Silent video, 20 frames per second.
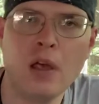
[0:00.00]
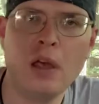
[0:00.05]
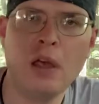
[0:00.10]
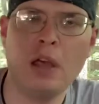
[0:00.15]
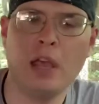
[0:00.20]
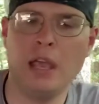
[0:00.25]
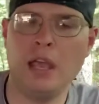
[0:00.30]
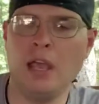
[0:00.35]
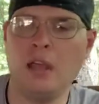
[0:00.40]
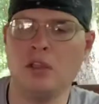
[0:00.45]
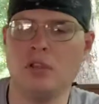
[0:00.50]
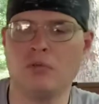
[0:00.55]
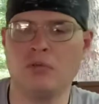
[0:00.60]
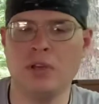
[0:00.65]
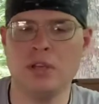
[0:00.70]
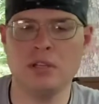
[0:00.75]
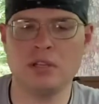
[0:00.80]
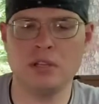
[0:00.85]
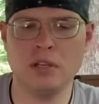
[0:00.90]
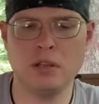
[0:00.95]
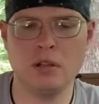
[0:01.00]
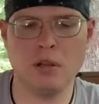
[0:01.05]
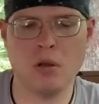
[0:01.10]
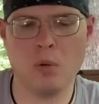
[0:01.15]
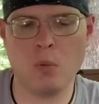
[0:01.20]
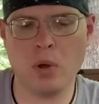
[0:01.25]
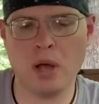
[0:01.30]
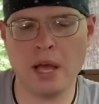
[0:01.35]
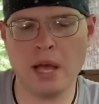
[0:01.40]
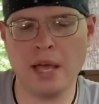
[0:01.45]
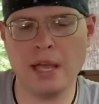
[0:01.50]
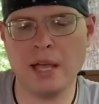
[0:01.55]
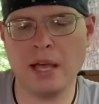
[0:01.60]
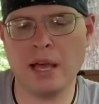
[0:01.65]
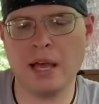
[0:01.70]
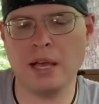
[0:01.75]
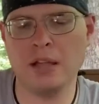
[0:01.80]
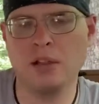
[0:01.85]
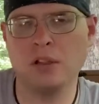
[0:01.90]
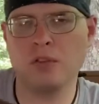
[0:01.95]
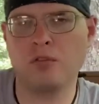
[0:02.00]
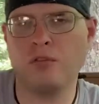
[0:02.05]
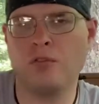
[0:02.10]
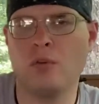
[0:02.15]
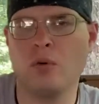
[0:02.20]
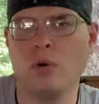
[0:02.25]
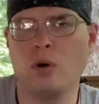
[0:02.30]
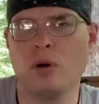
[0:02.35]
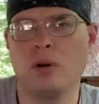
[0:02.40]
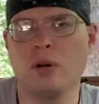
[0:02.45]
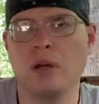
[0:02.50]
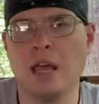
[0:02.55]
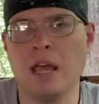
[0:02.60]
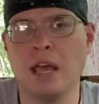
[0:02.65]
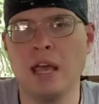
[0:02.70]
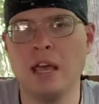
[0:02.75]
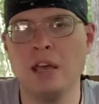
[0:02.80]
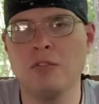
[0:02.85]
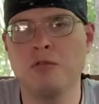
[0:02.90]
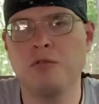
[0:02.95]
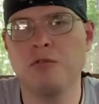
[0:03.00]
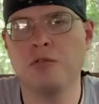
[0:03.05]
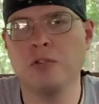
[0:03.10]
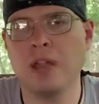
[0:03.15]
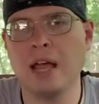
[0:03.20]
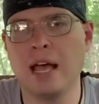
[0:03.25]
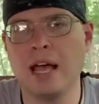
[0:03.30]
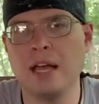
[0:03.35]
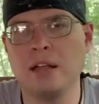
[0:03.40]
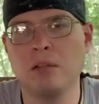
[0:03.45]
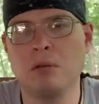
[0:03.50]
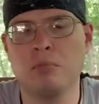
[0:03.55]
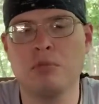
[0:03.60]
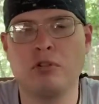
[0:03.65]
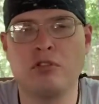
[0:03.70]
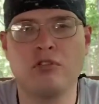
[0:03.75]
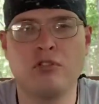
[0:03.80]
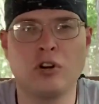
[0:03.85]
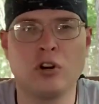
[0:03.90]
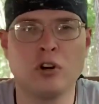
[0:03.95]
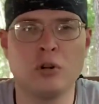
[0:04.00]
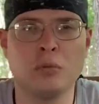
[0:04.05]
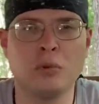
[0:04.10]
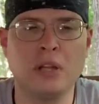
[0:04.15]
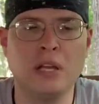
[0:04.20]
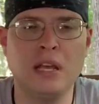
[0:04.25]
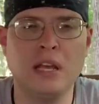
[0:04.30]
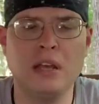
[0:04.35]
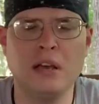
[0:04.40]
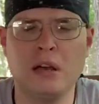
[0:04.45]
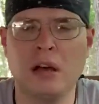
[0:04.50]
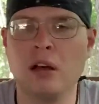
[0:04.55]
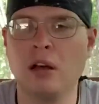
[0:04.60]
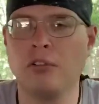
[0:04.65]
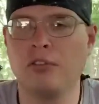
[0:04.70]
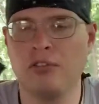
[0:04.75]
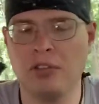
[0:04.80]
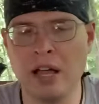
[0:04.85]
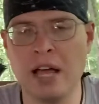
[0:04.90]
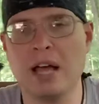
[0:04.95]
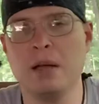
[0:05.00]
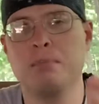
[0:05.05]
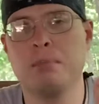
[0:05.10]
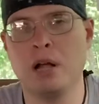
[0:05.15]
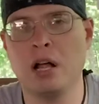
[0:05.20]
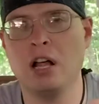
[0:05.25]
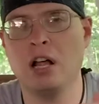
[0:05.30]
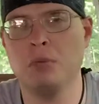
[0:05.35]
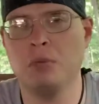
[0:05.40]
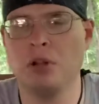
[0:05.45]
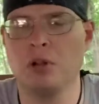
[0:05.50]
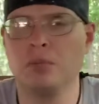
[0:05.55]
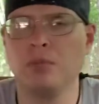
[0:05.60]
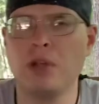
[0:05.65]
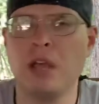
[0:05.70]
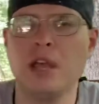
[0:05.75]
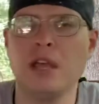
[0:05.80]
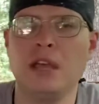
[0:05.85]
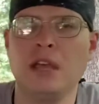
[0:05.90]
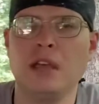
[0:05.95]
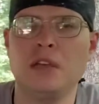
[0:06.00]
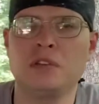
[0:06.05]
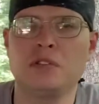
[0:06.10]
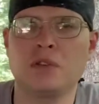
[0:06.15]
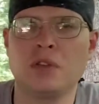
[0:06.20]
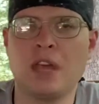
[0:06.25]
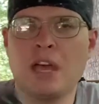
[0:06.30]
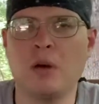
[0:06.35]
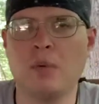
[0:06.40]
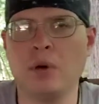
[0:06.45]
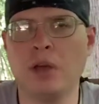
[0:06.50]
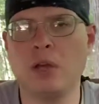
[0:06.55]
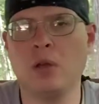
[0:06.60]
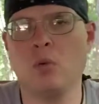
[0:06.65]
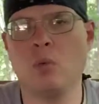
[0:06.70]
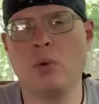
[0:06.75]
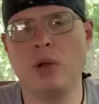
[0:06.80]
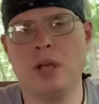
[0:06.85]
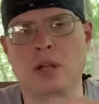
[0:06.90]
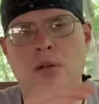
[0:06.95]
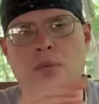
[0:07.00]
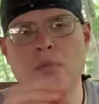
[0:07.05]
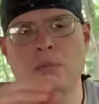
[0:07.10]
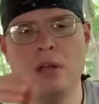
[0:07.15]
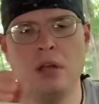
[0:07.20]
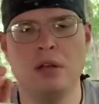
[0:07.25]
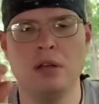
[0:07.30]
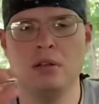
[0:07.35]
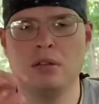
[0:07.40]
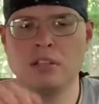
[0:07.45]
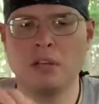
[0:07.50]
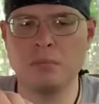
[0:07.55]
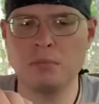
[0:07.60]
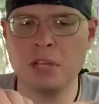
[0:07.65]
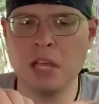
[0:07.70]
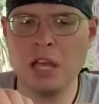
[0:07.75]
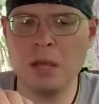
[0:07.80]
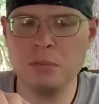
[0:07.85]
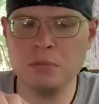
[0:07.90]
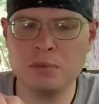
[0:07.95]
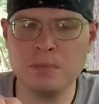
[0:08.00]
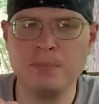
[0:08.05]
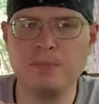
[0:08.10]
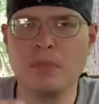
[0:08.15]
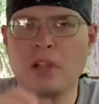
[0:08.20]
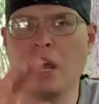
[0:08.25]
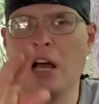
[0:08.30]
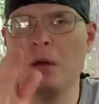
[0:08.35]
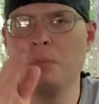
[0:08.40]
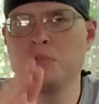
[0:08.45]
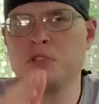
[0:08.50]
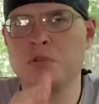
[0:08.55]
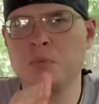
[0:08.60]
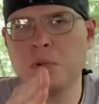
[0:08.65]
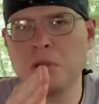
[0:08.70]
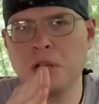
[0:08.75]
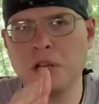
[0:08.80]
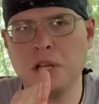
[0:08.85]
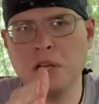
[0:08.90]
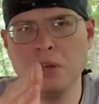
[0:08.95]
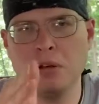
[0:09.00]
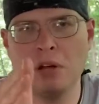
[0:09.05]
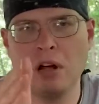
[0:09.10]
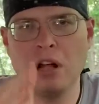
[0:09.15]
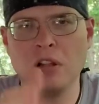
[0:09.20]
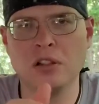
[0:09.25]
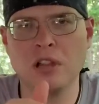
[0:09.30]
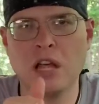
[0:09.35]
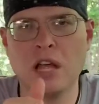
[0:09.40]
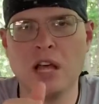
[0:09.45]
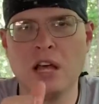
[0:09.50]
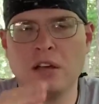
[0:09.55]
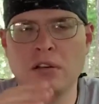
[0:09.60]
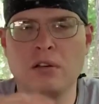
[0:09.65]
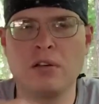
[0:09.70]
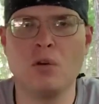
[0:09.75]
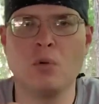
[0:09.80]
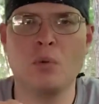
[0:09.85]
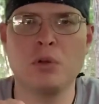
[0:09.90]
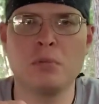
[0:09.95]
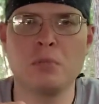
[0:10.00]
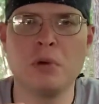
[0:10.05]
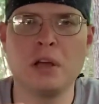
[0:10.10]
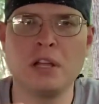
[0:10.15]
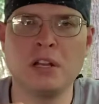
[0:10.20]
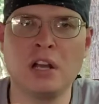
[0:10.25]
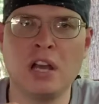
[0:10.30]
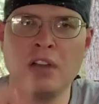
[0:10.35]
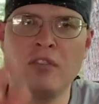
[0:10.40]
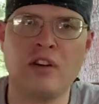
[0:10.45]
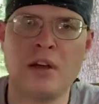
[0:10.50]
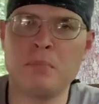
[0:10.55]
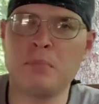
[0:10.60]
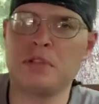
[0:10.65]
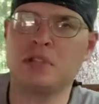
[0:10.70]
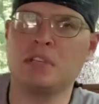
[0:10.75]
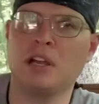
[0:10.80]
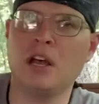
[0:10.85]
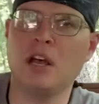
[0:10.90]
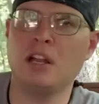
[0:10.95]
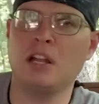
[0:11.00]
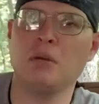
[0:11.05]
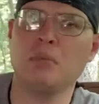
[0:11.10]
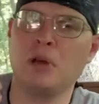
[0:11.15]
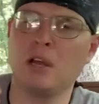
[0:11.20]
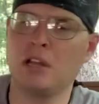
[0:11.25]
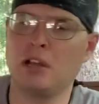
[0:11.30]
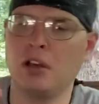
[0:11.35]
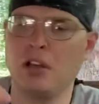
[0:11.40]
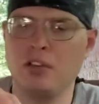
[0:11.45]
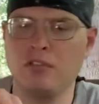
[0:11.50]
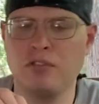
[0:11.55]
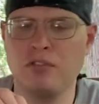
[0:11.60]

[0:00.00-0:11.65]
And the reason why I look for a flat, preferably a flat pommel, is so that way when sometimes I'm splitting a log with my knife, I'm batoning my knife,